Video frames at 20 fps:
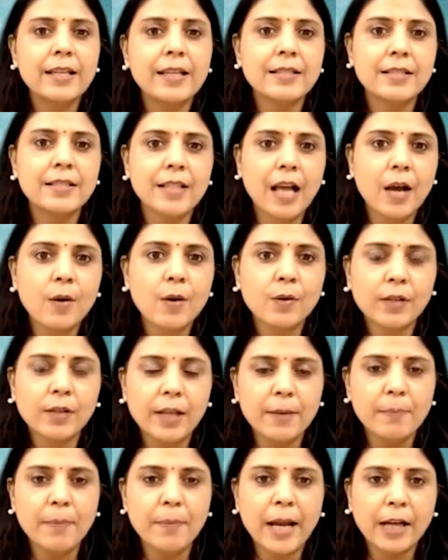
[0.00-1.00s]
It's now
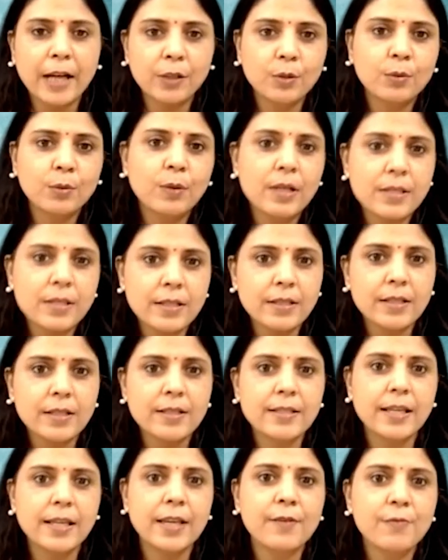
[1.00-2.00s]
come back to us in the
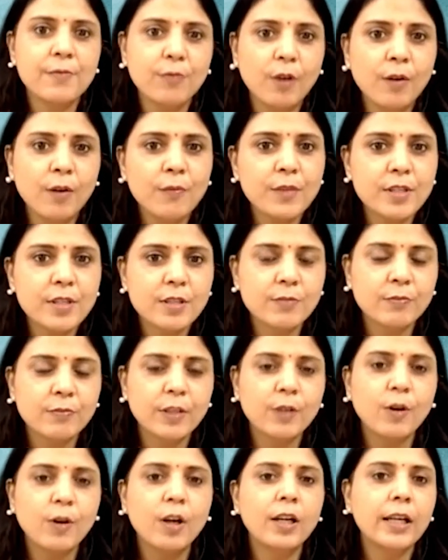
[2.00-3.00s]
same form, which is
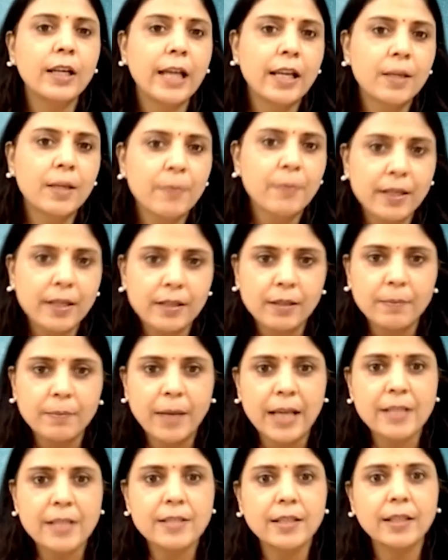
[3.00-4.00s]
we call elemental
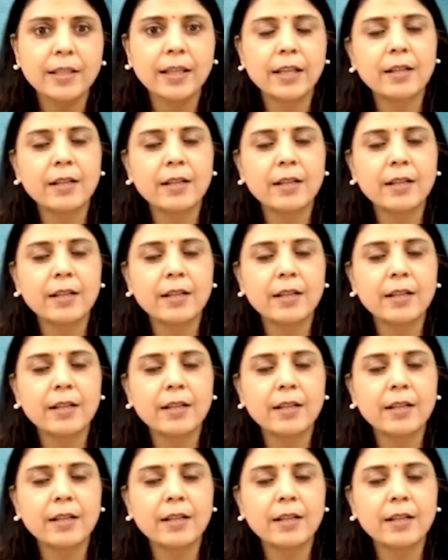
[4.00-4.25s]
magic.